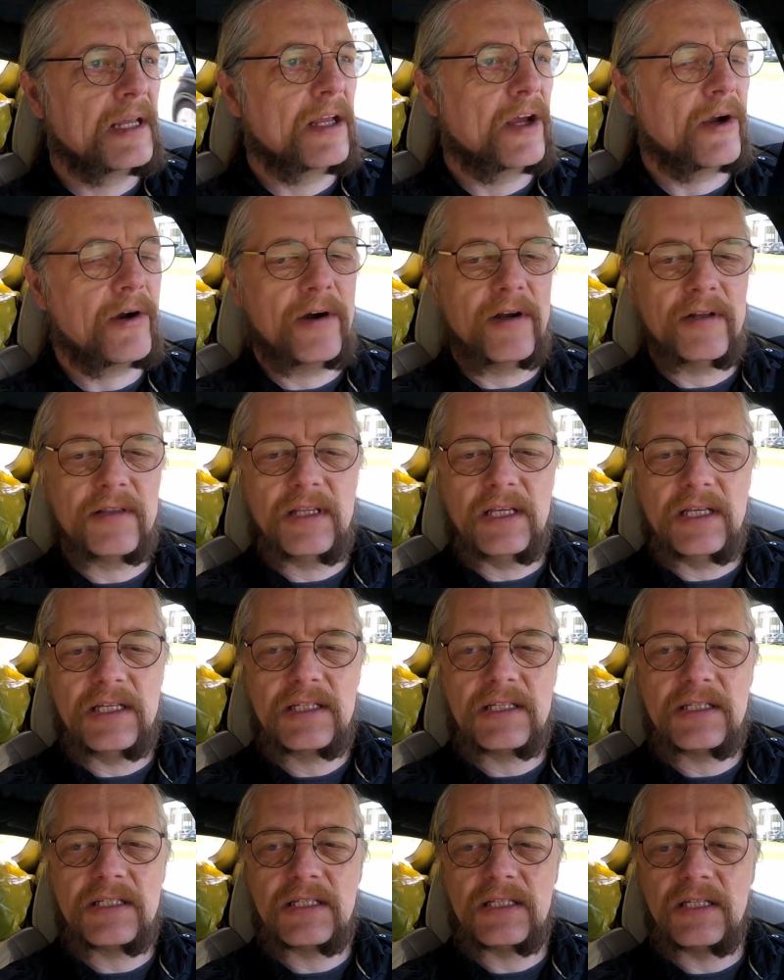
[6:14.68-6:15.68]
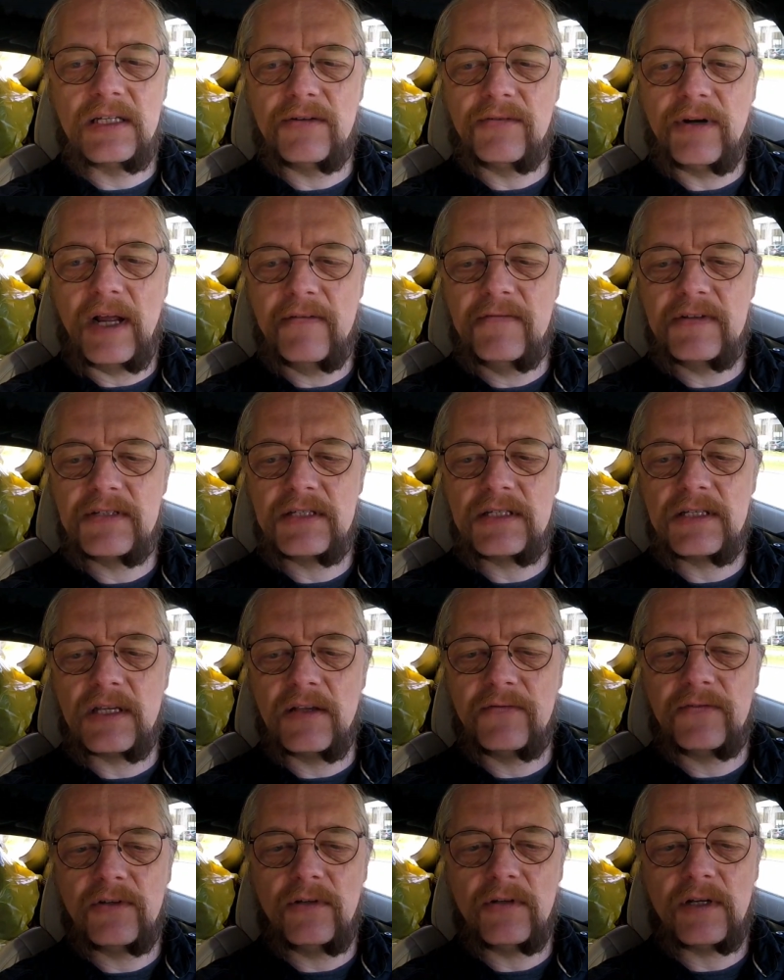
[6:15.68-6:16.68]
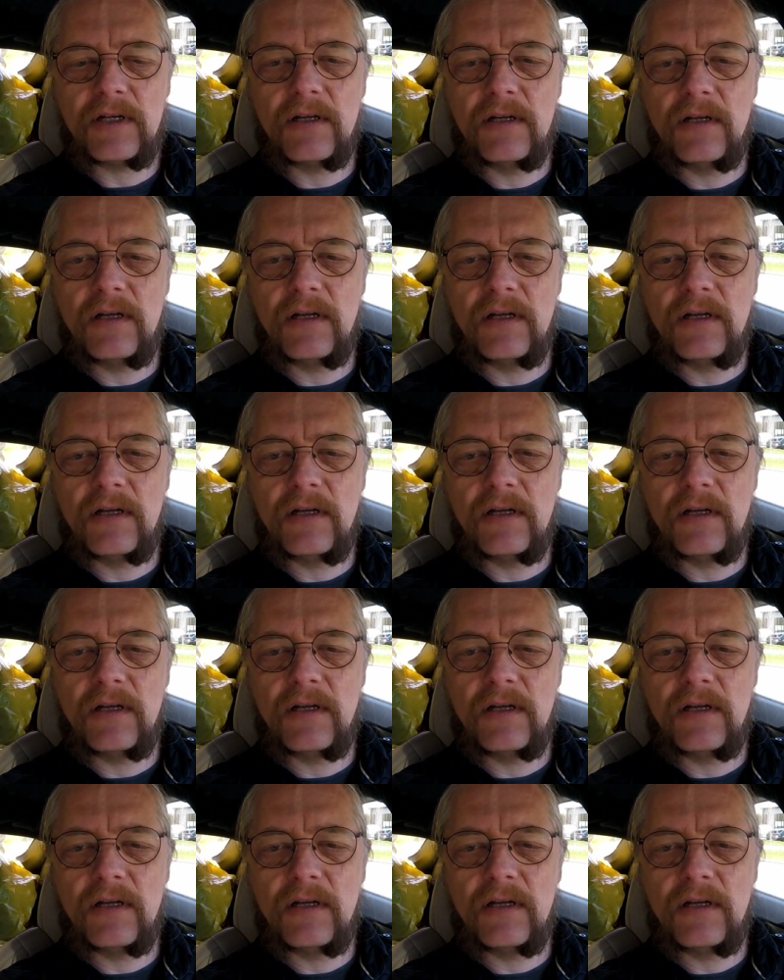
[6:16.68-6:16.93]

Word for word: hurt this Raven's fuel